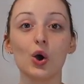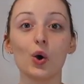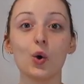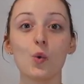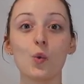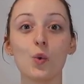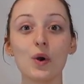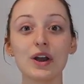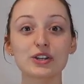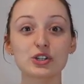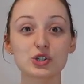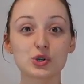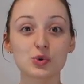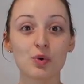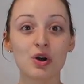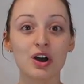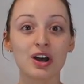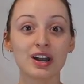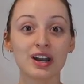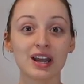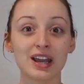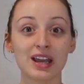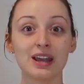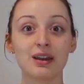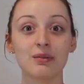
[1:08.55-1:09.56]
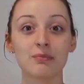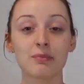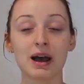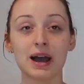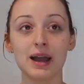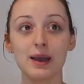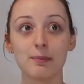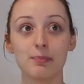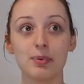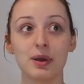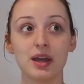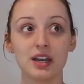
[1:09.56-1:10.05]
which one, in
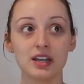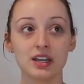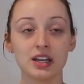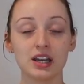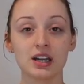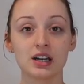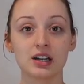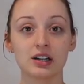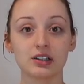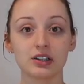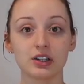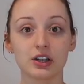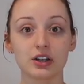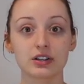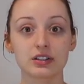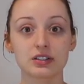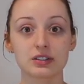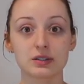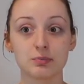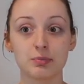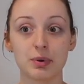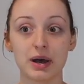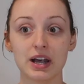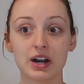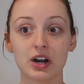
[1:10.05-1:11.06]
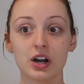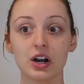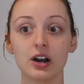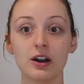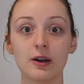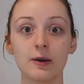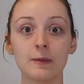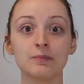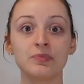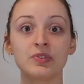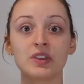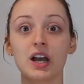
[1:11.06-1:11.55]
my opinion, looks
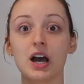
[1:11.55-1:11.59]
better.